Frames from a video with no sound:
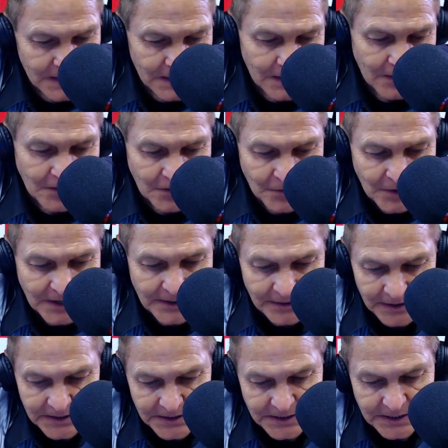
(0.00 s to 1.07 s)
All right.
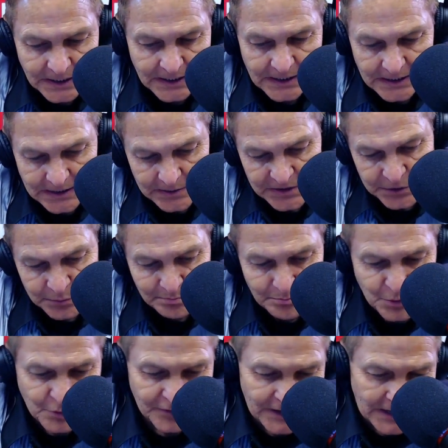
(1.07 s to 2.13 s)
Let's uh,
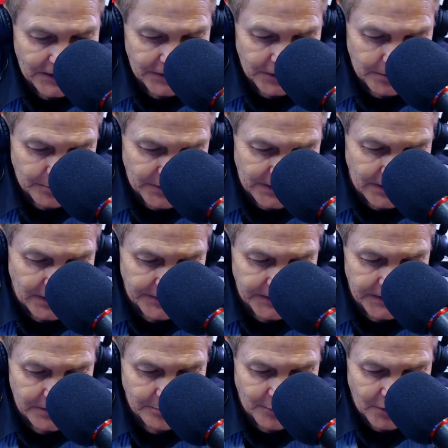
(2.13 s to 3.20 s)
move down here a bit on
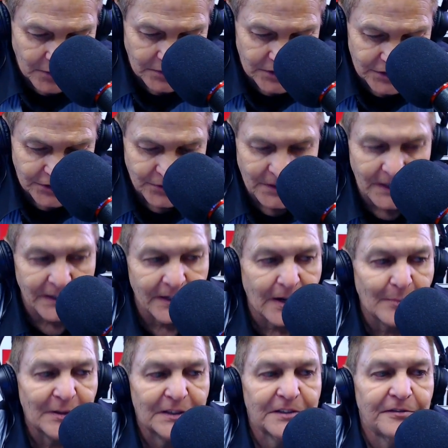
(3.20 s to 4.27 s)
the approach to
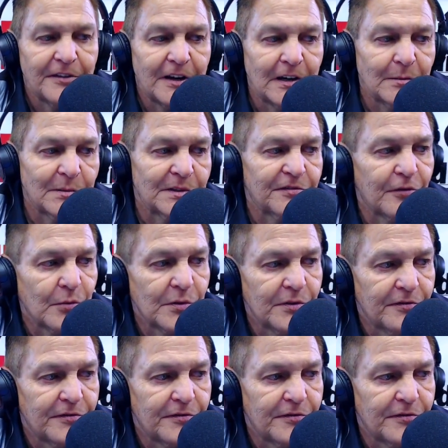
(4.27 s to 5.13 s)
economic development for the